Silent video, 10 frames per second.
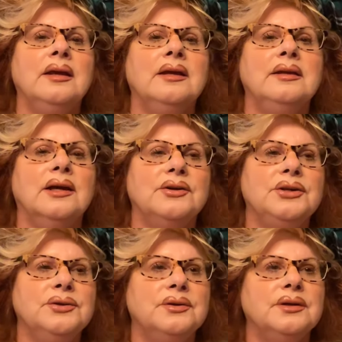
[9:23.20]
Now,
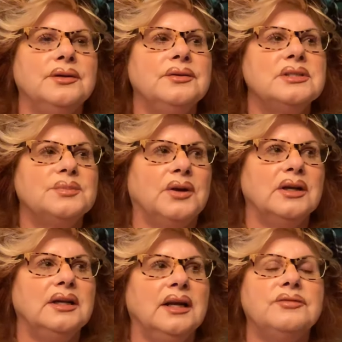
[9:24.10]
you are smart
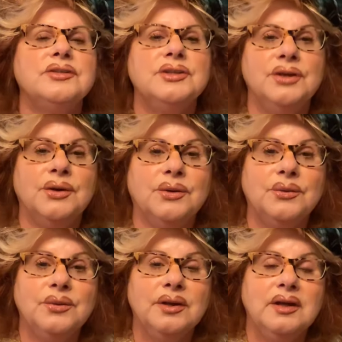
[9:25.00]
enough to
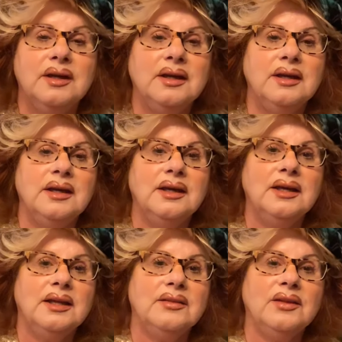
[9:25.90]
know
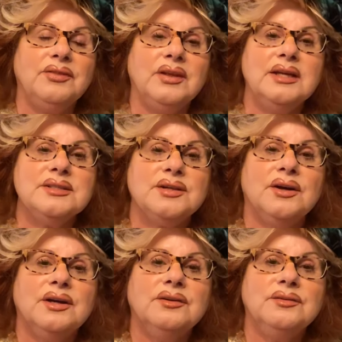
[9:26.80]
that things
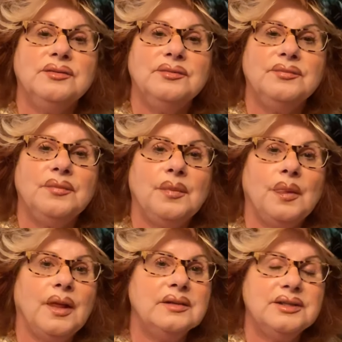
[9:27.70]
are
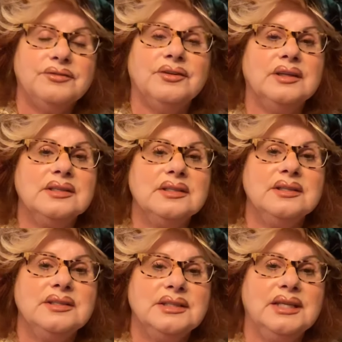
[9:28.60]
different
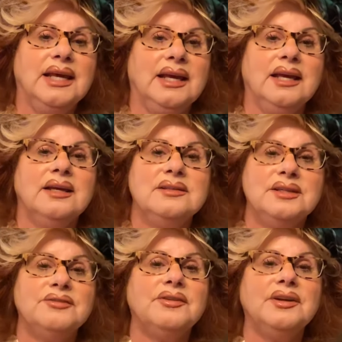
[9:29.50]
today,
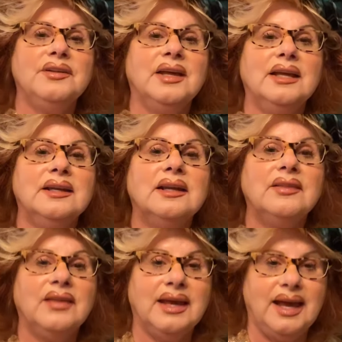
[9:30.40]
different than
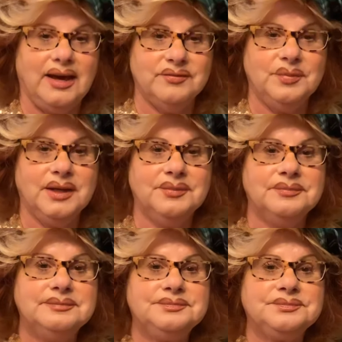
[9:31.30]
they have been.
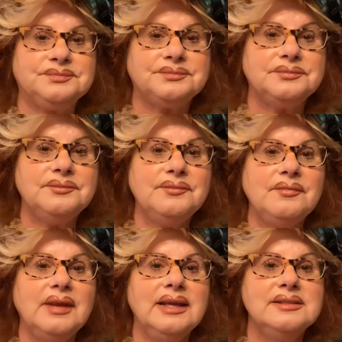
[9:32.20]

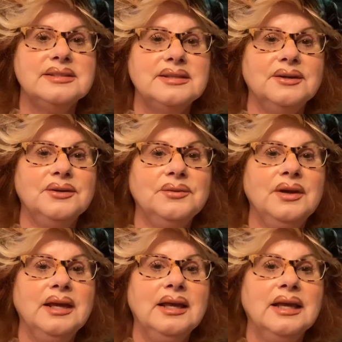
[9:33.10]
And so
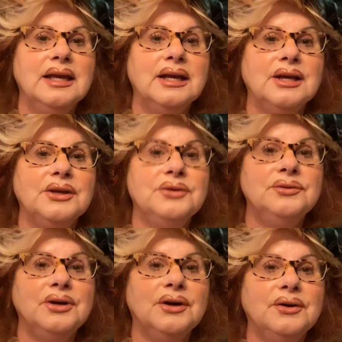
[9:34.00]
you
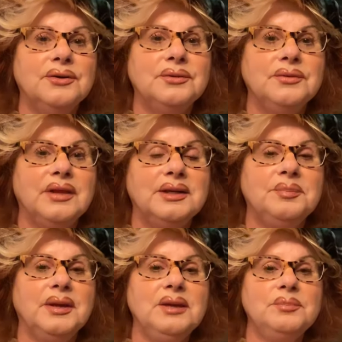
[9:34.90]
know that
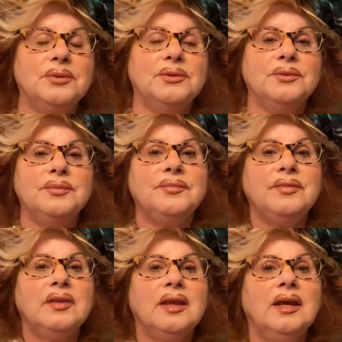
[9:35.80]
people
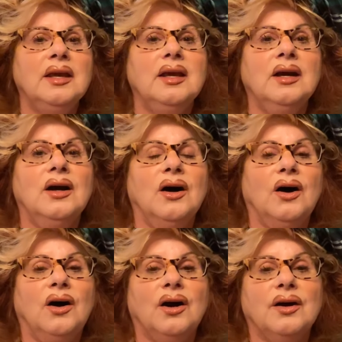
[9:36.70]

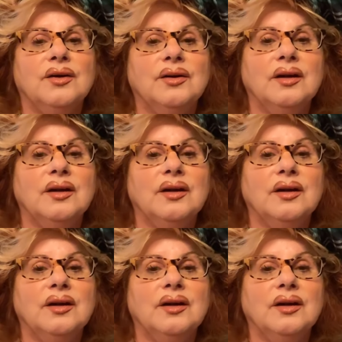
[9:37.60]
are